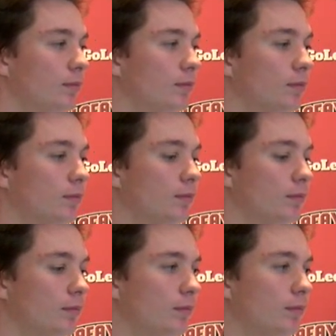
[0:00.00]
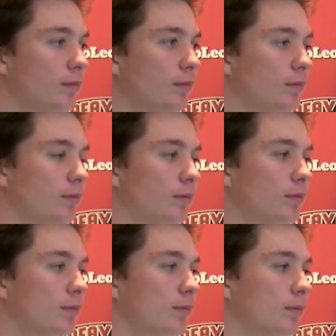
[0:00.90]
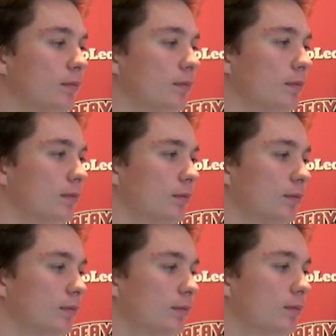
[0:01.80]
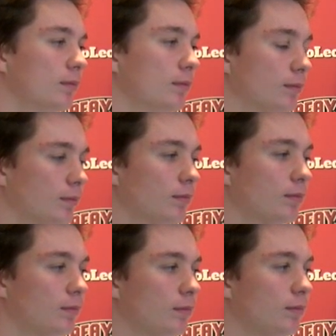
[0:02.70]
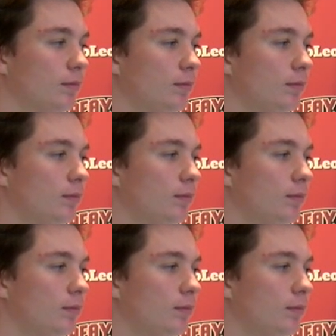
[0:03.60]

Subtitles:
(silent)